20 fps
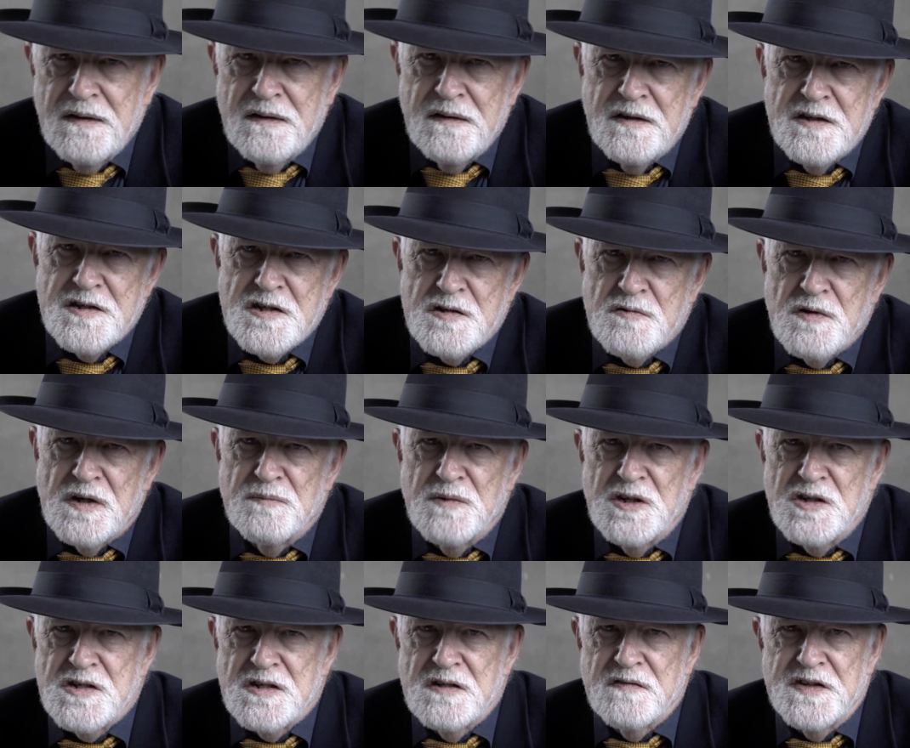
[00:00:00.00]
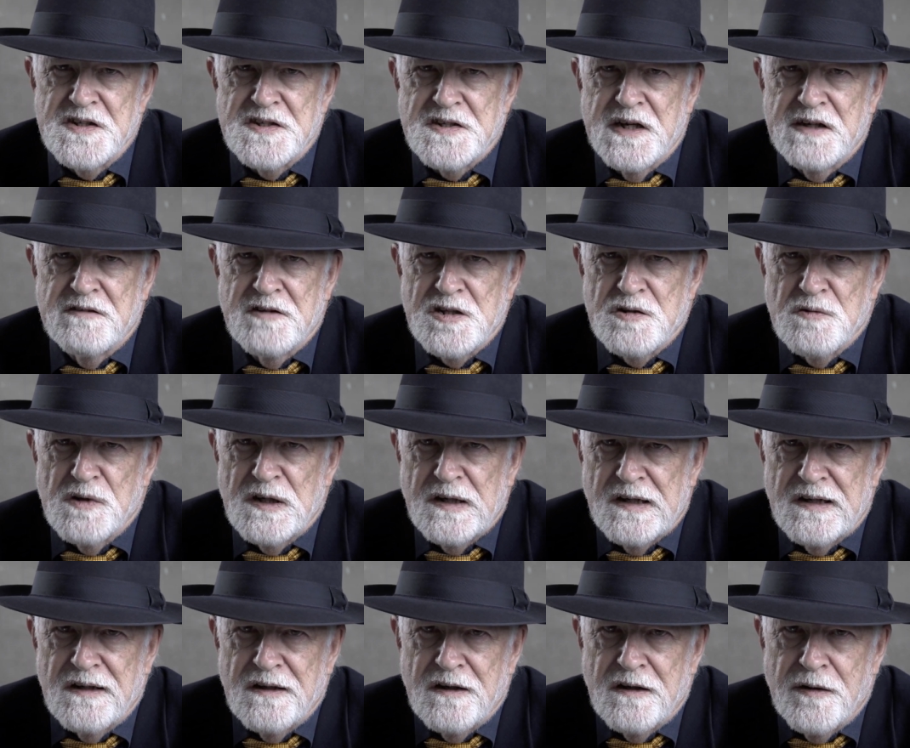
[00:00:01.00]
This is where most of the savings will
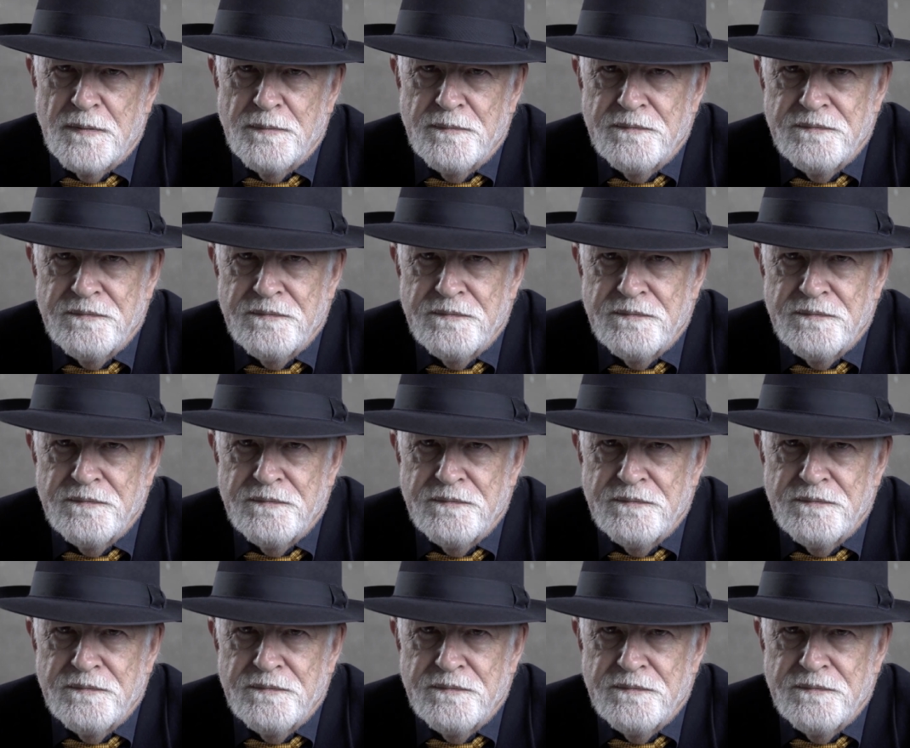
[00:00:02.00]
occur.